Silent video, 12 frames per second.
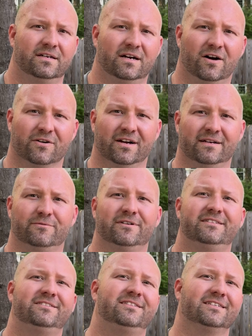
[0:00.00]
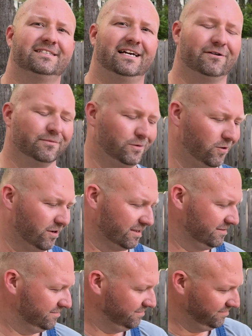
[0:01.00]
All right, we're at the 6-hour mark.
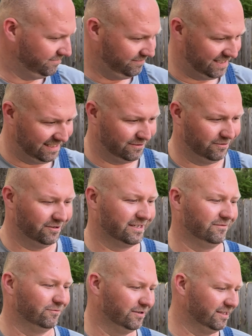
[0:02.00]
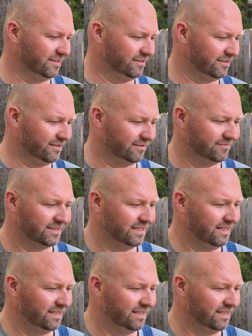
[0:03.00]
Things are looking really good.